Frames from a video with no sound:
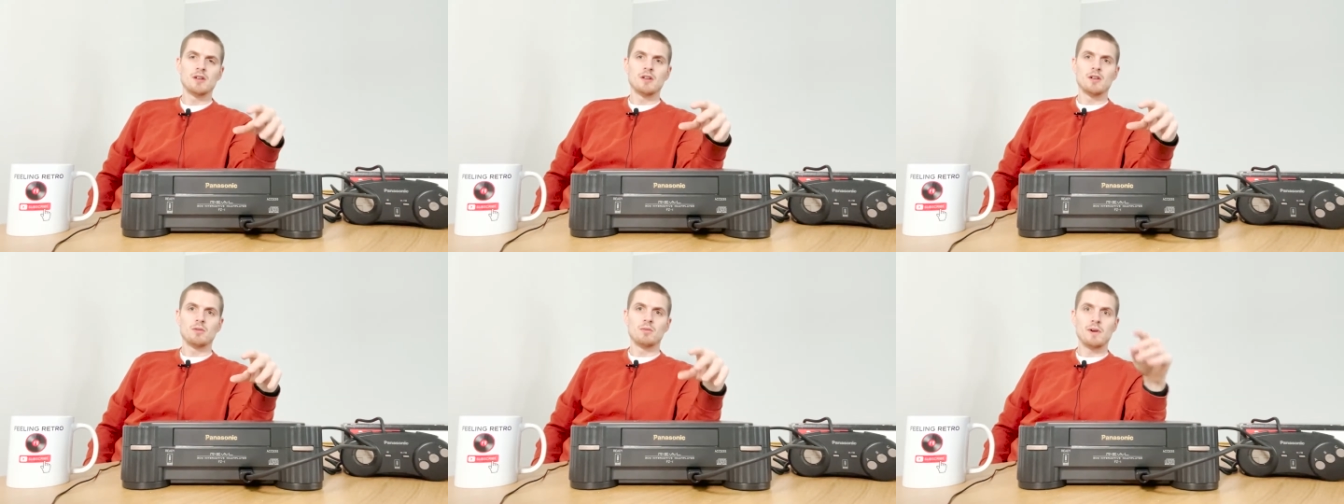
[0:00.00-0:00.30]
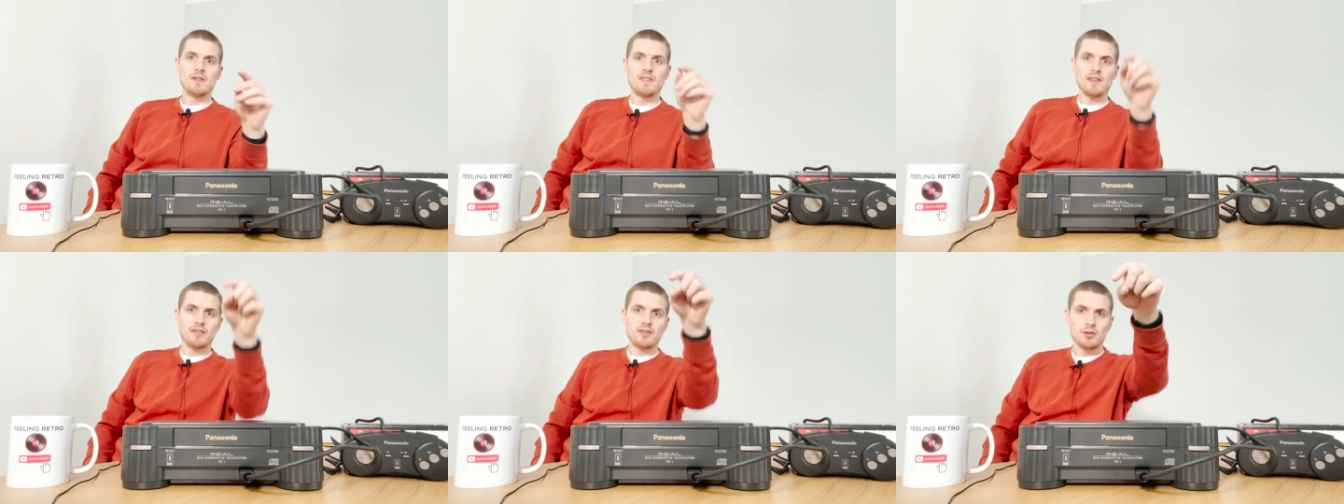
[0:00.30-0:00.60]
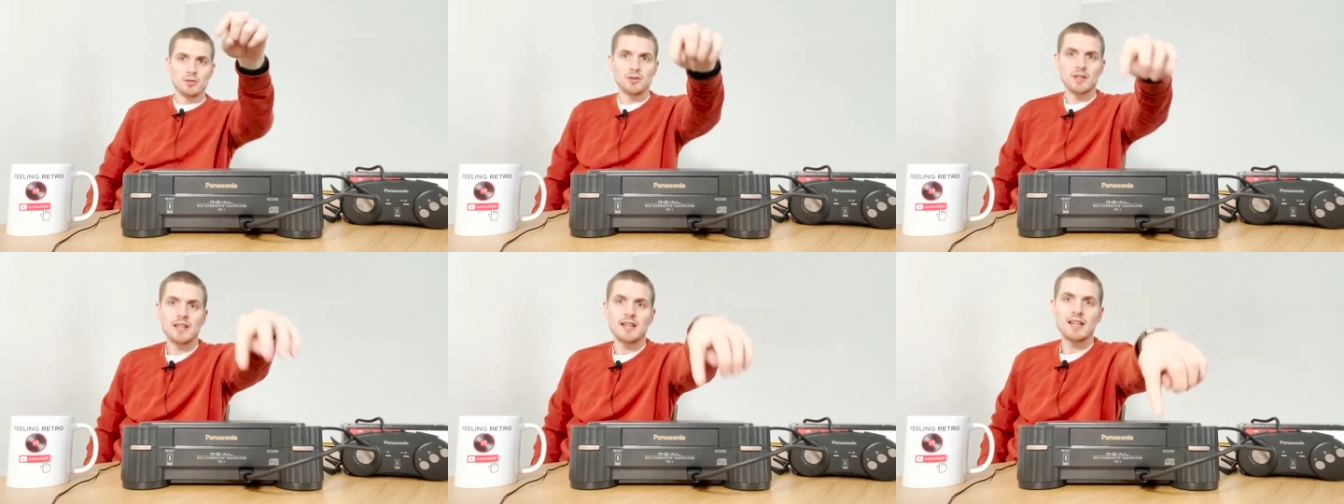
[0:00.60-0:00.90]
when there's
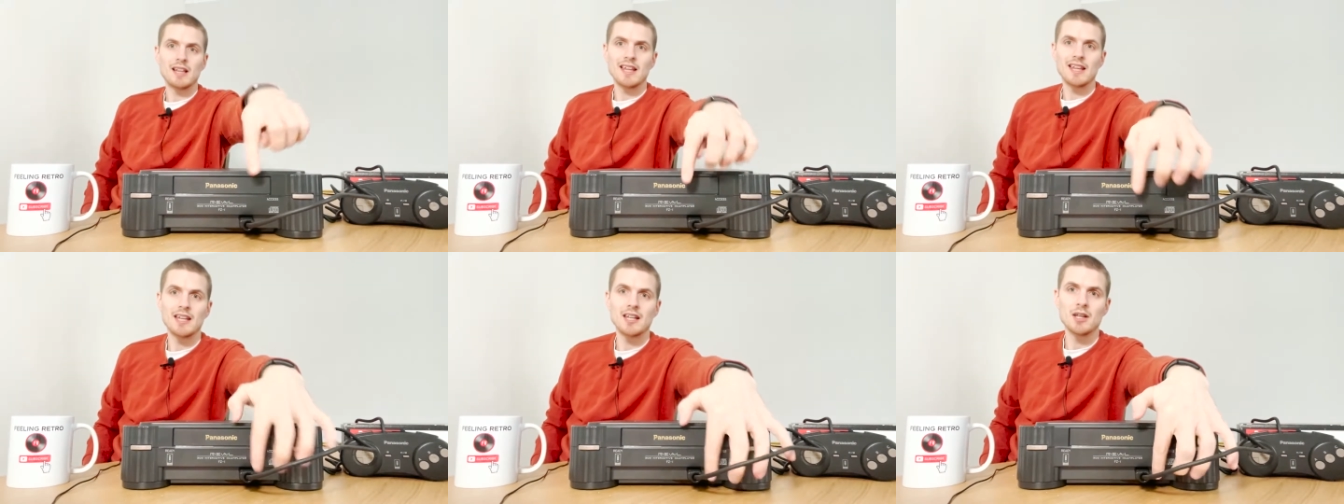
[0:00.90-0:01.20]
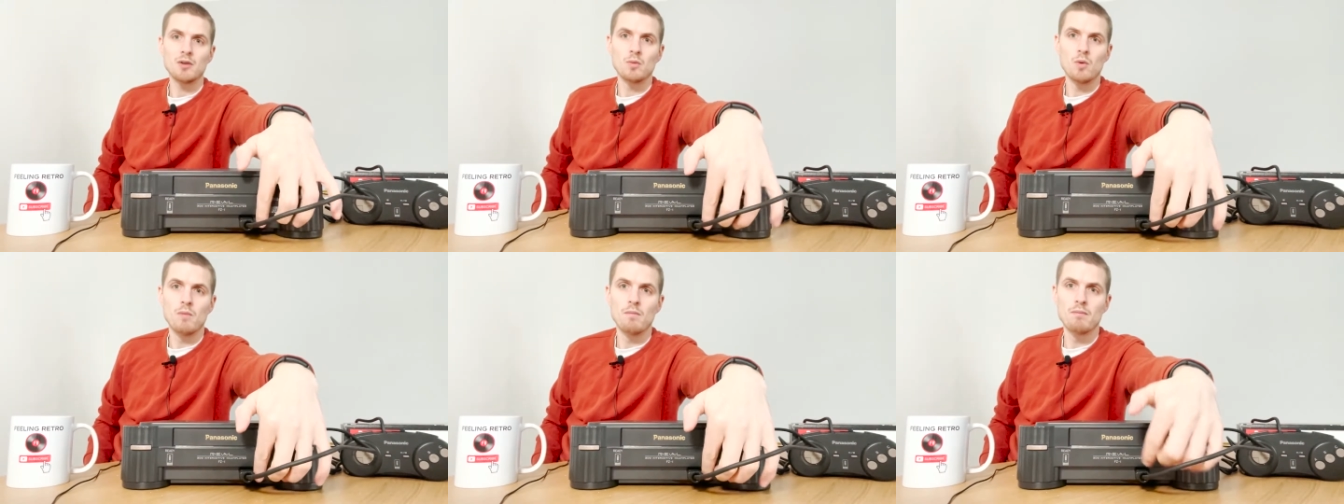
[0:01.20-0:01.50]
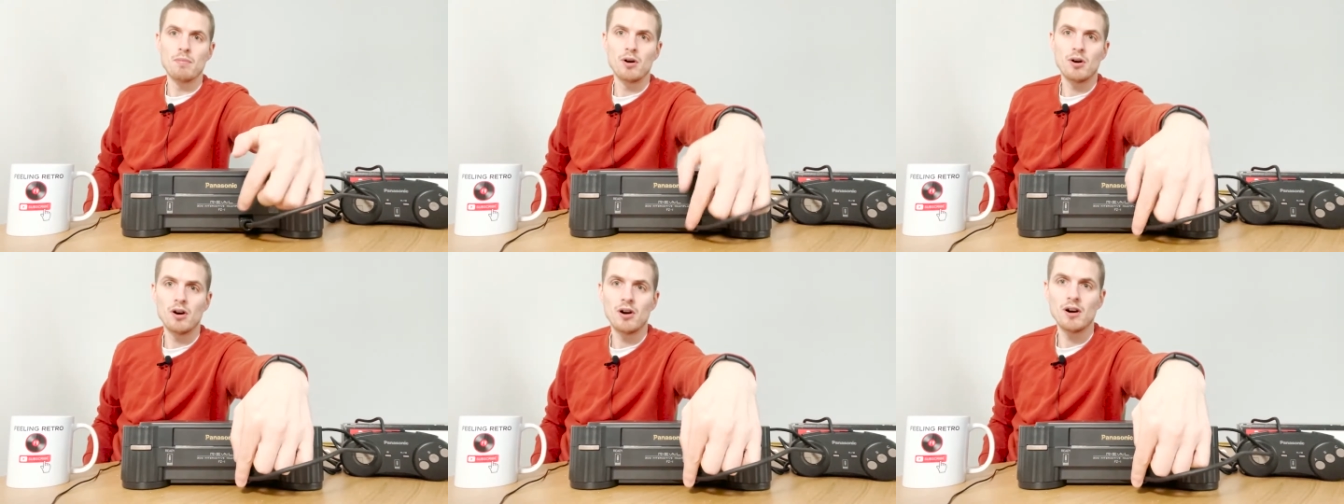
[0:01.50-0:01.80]
only clearly one
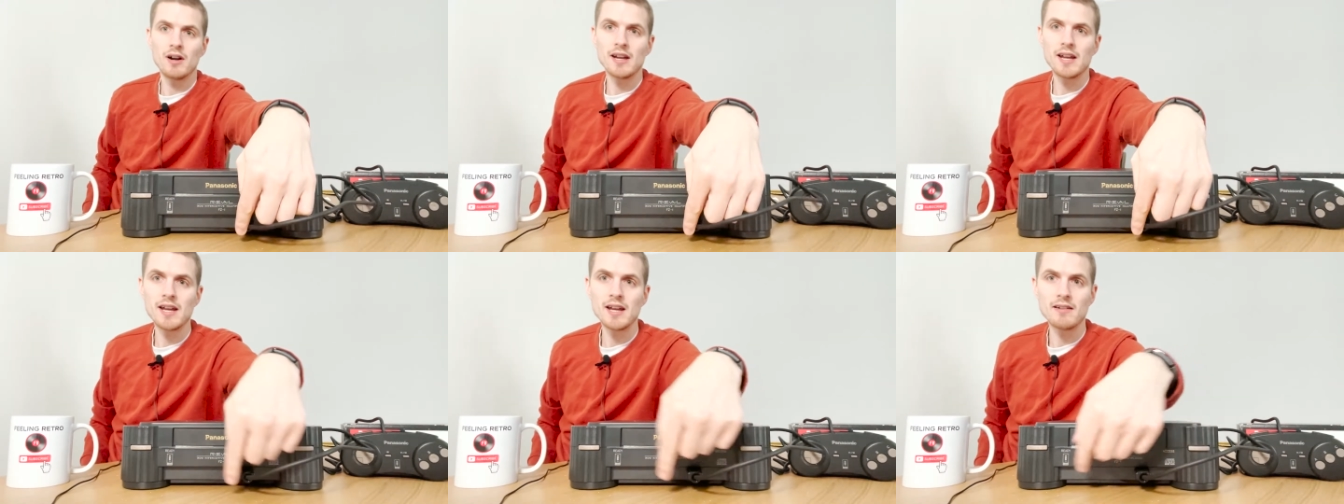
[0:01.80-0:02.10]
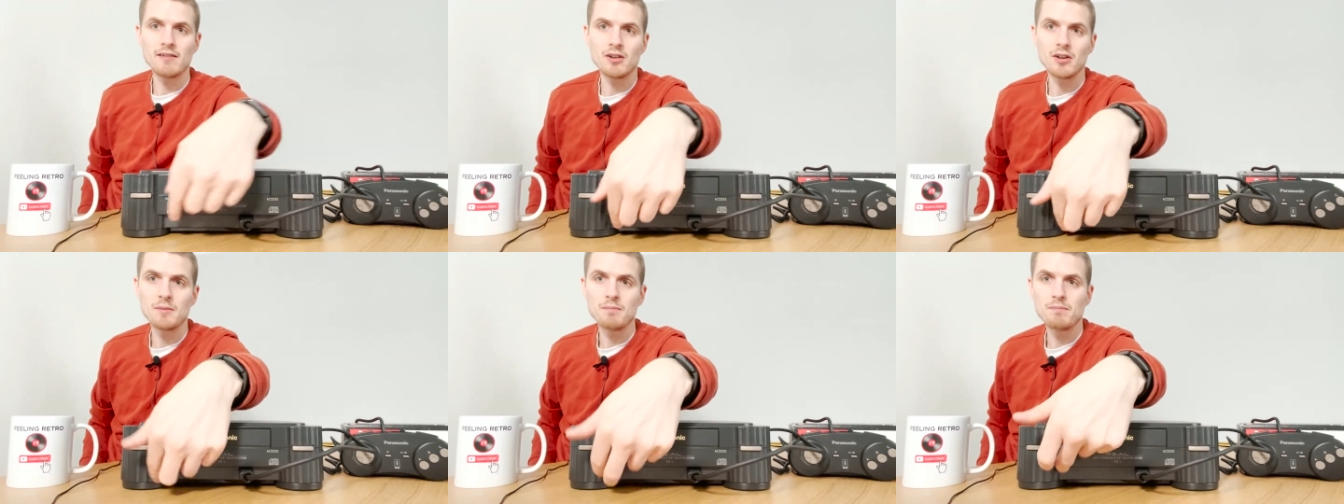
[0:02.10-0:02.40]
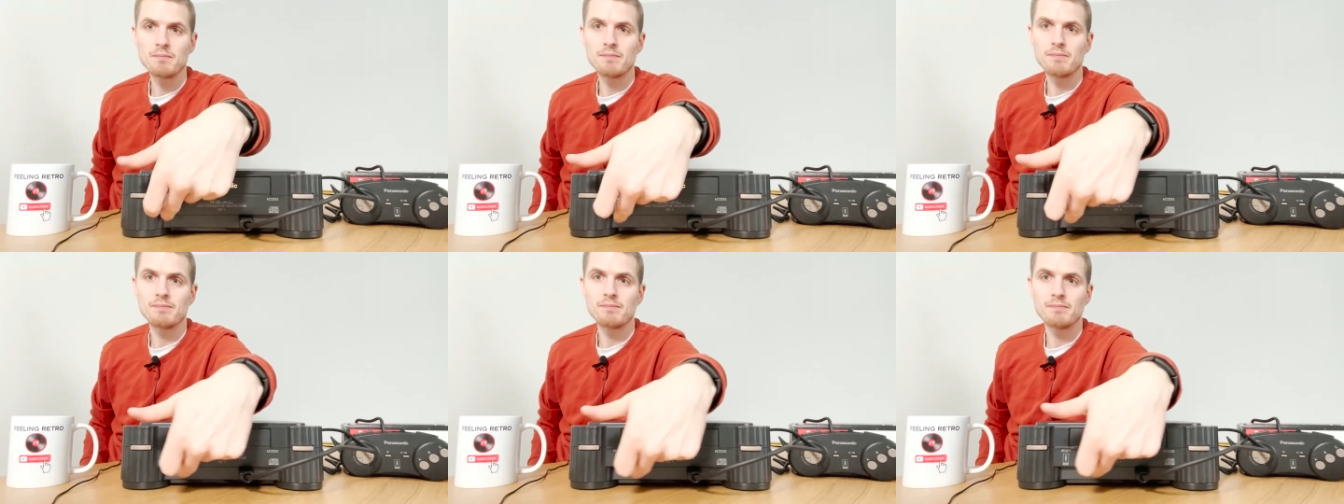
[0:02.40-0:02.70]
port here on a
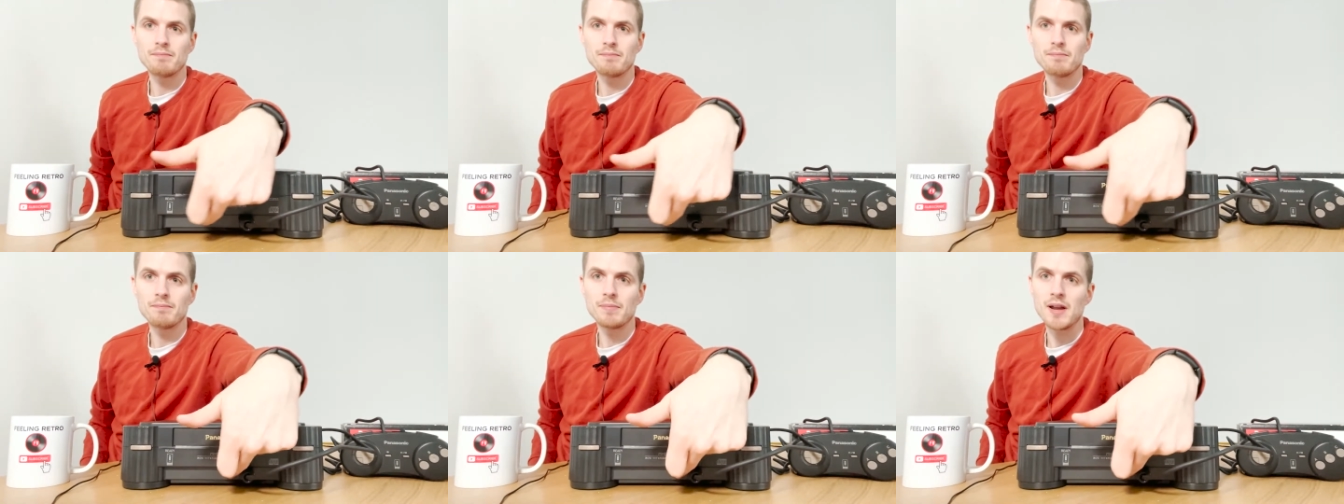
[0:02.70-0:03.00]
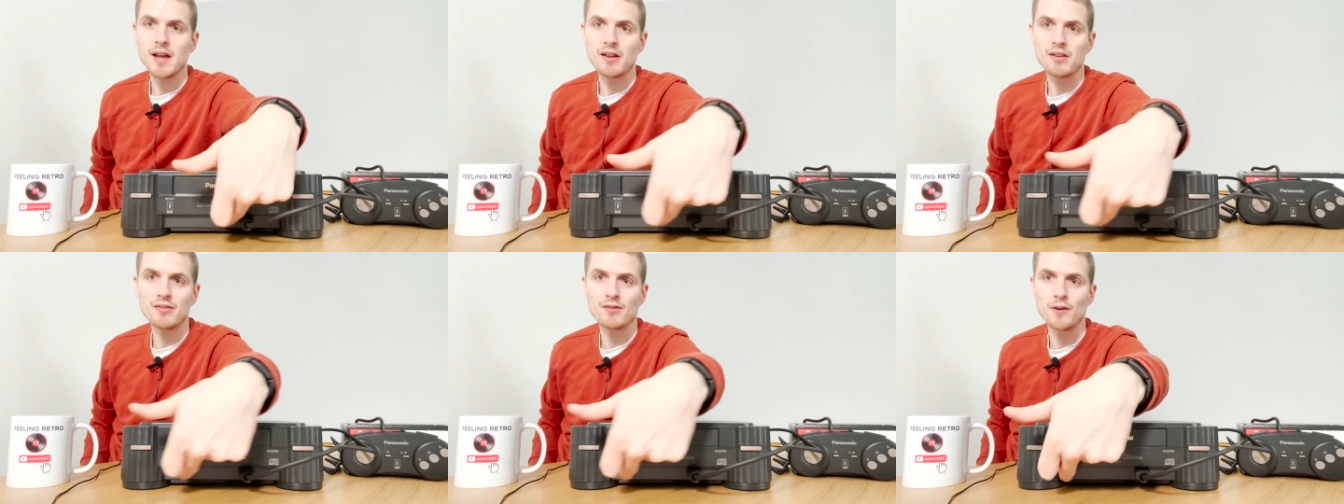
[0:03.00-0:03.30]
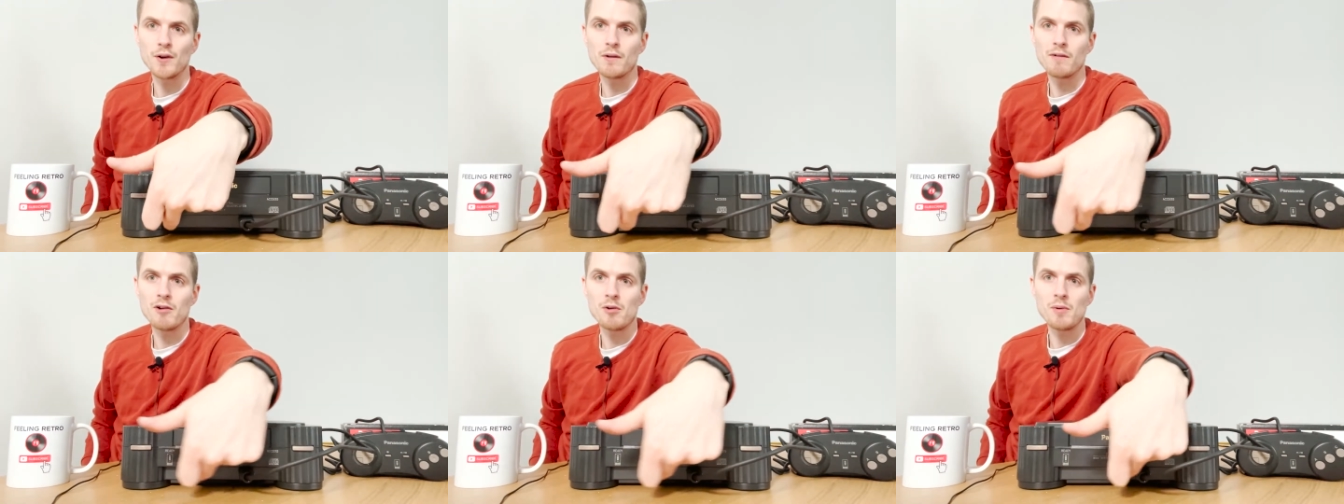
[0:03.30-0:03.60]
PS4
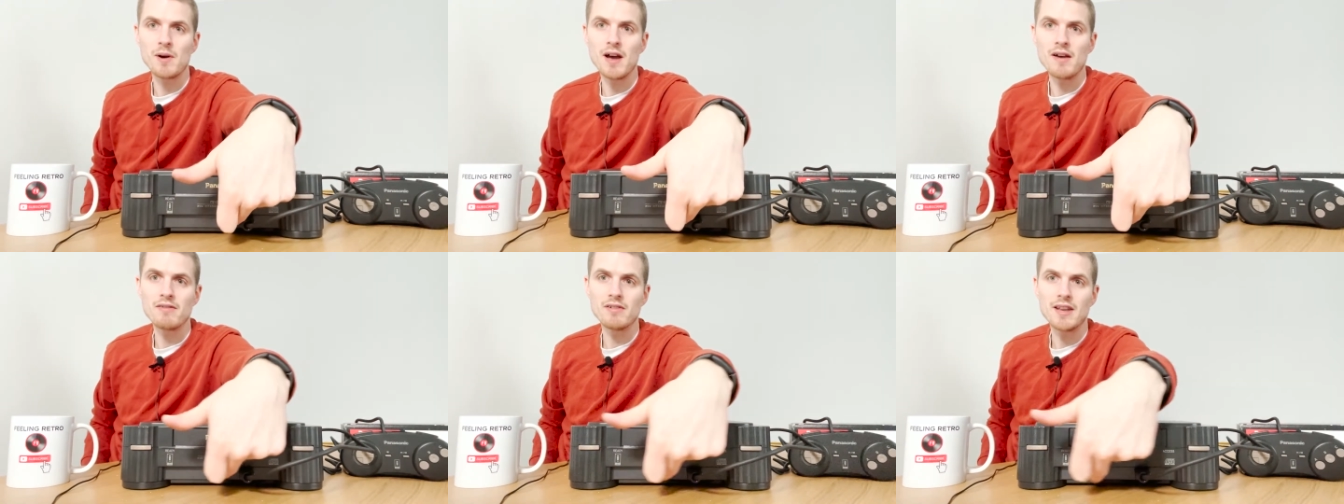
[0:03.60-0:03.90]
or whatever?